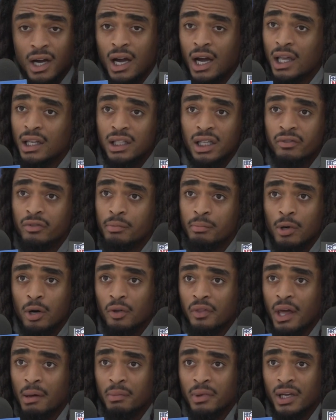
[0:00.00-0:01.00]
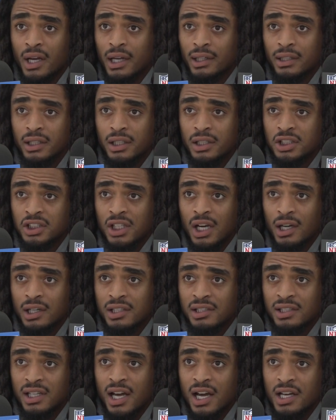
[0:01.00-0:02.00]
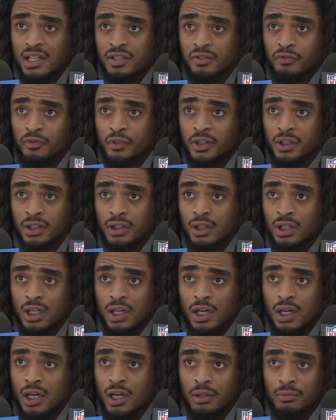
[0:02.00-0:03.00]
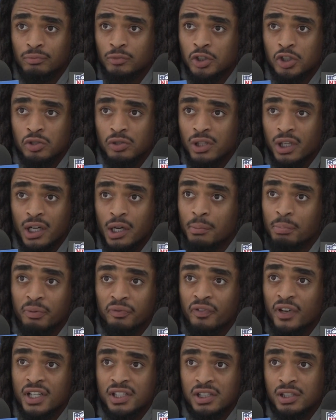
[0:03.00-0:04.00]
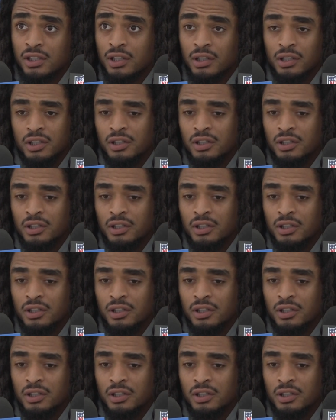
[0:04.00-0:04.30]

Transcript: I love them both. I mean, I think Sean Desai is a freaking, a professor.